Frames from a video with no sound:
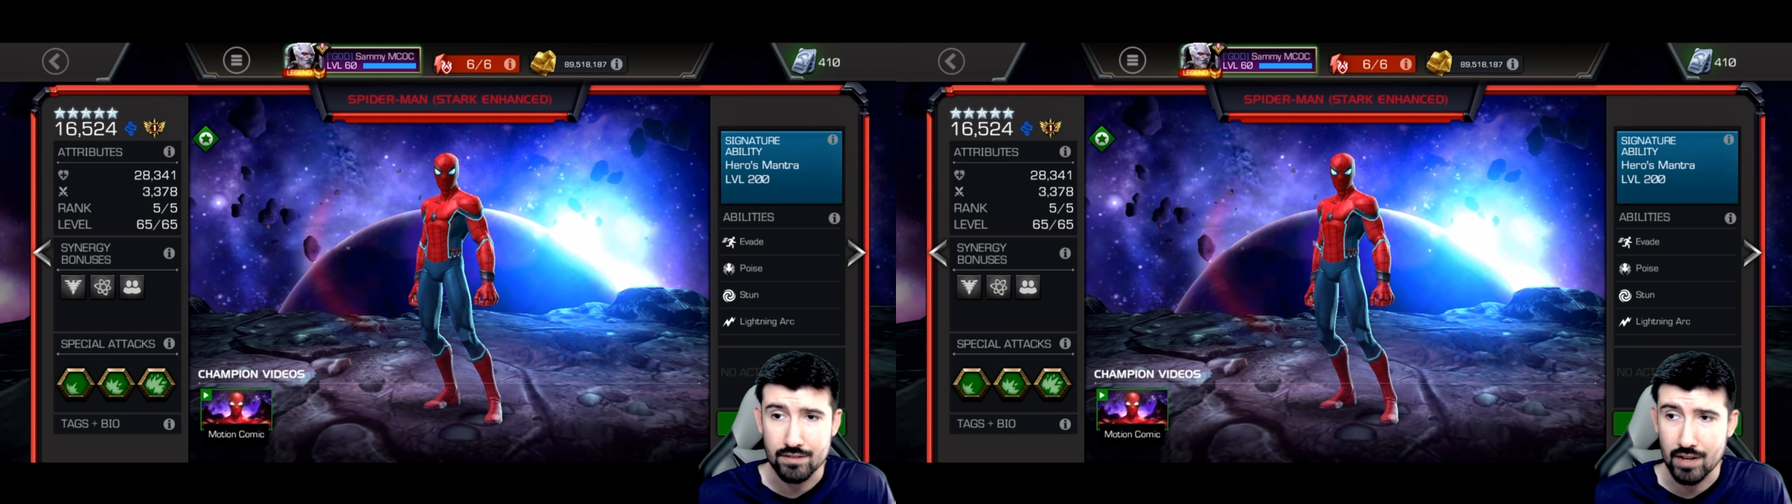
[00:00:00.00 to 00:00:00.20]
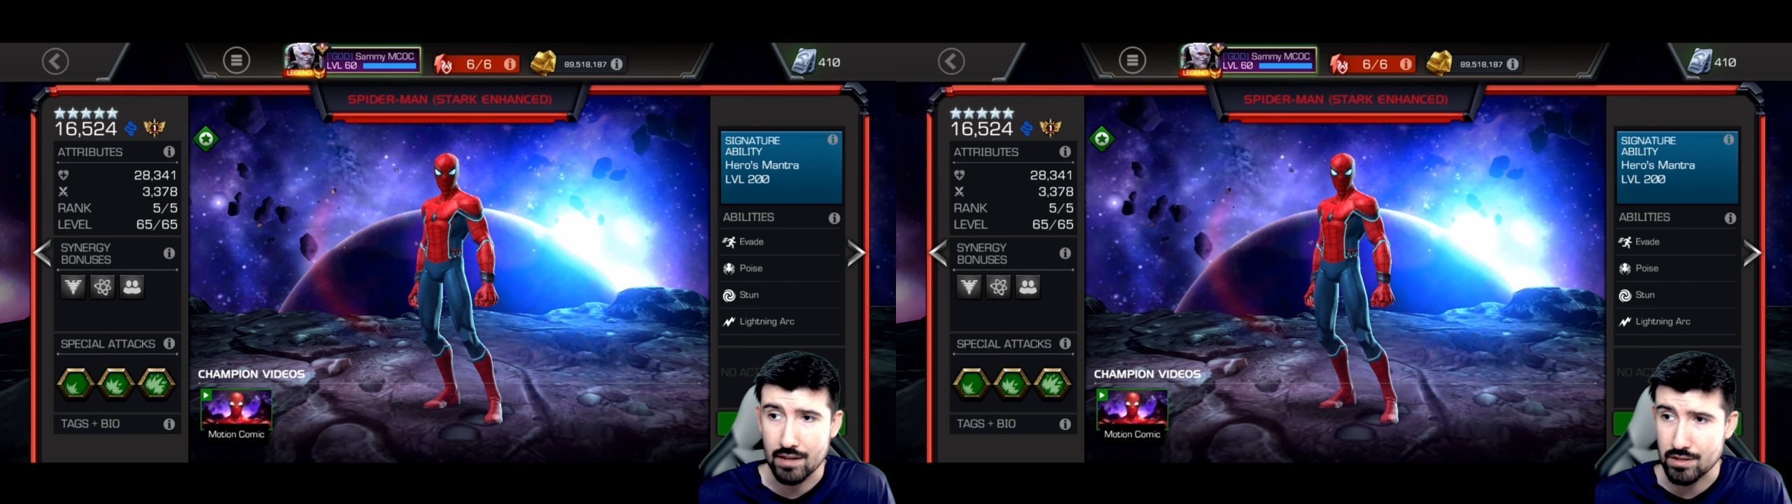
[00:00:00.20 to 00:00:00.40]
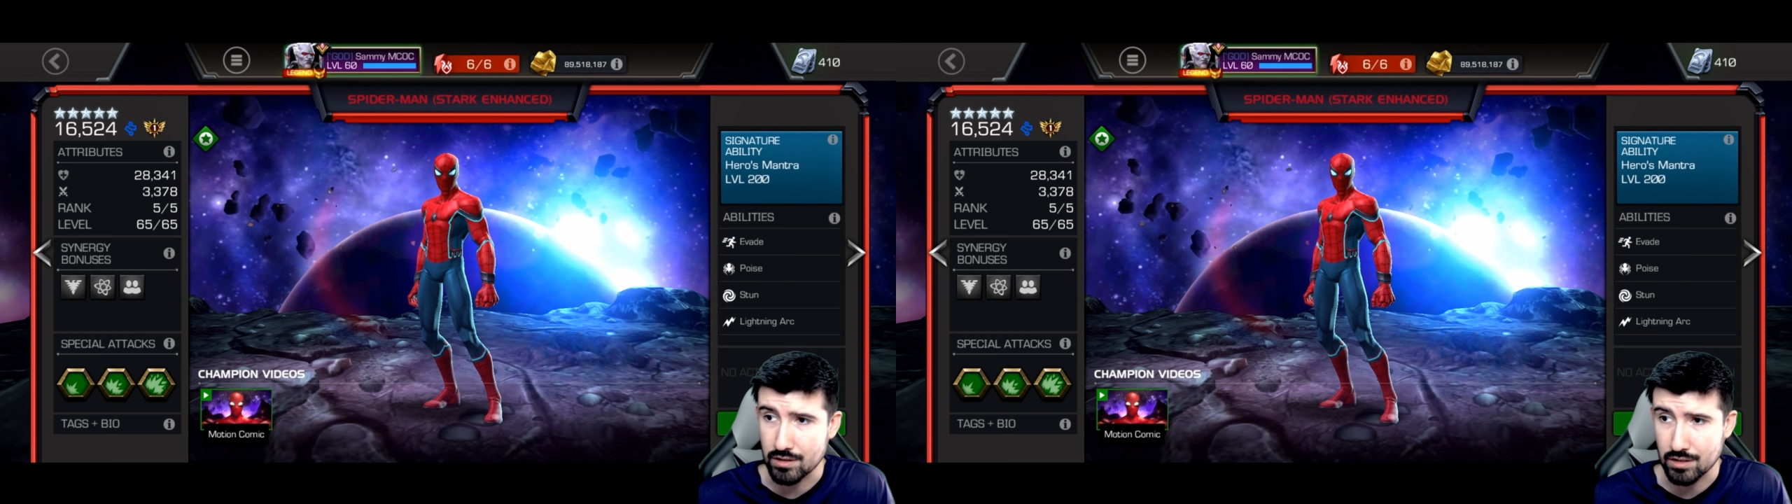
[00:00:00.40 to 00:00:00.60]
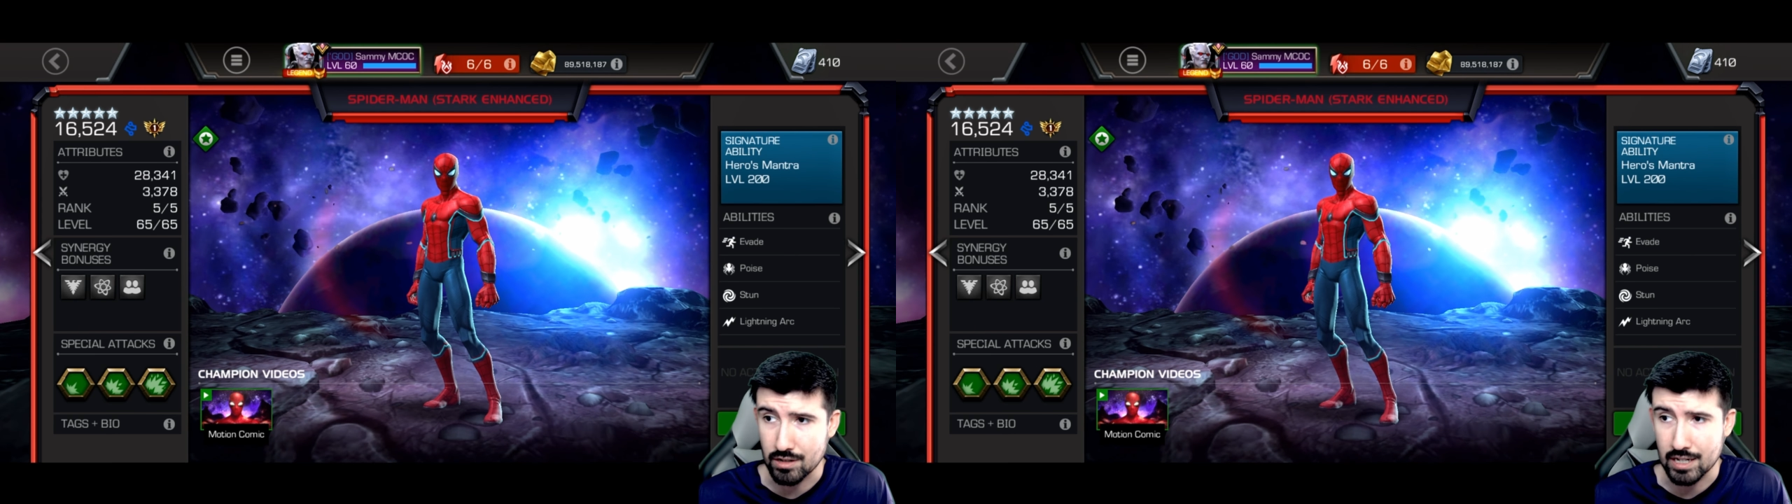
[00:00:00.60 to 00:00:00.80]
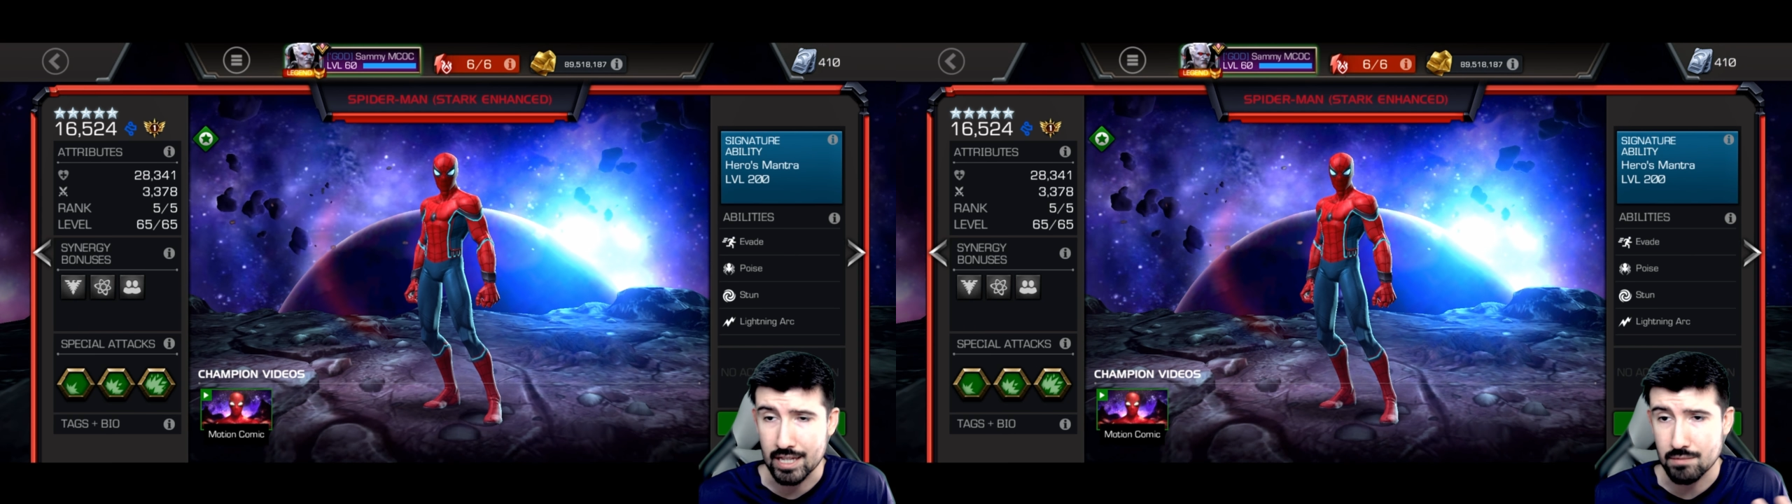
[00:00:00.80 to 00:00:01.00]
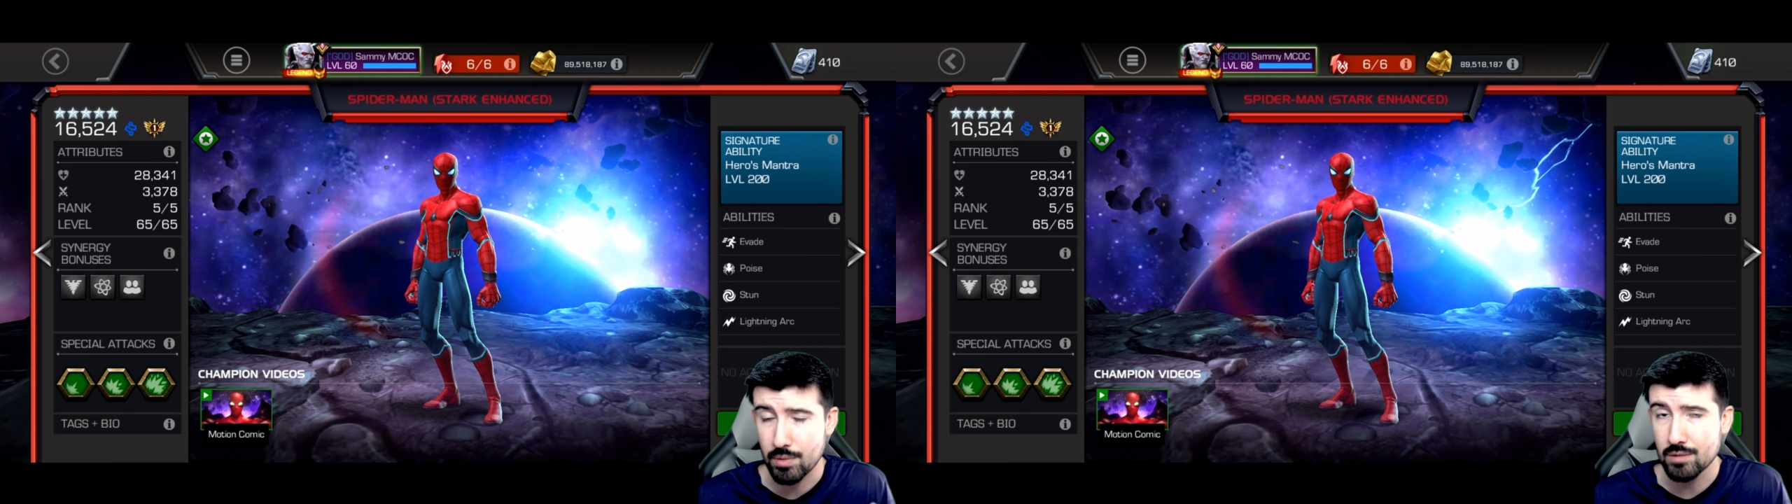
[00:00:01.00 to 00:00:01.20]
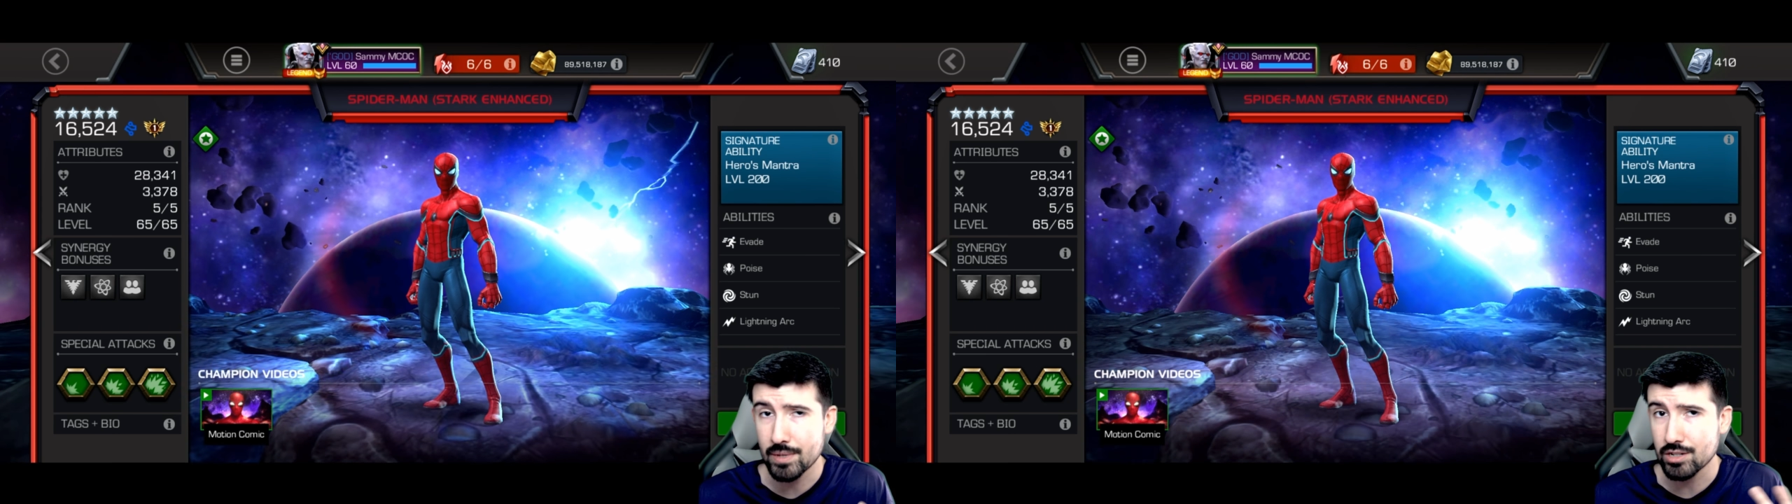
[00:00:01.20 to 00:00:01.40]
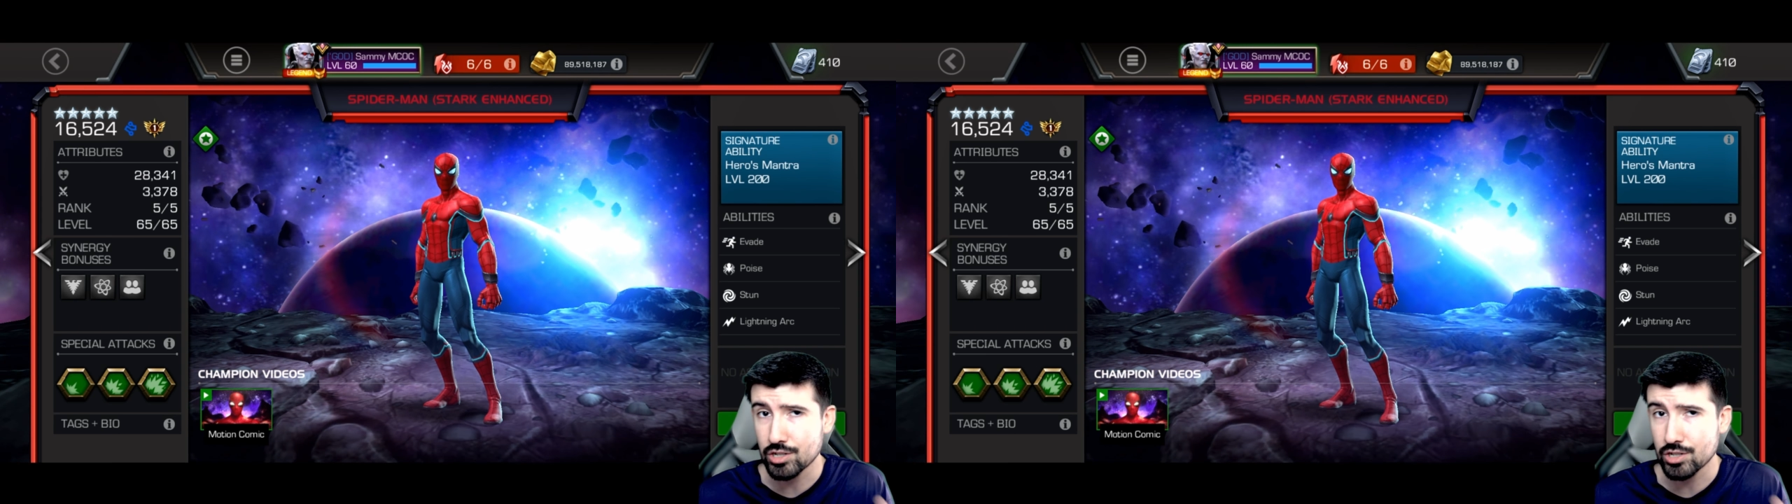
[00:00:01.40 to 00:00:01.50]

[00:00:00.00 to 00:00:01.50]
5-star Stark-in-Hand Spider-Man.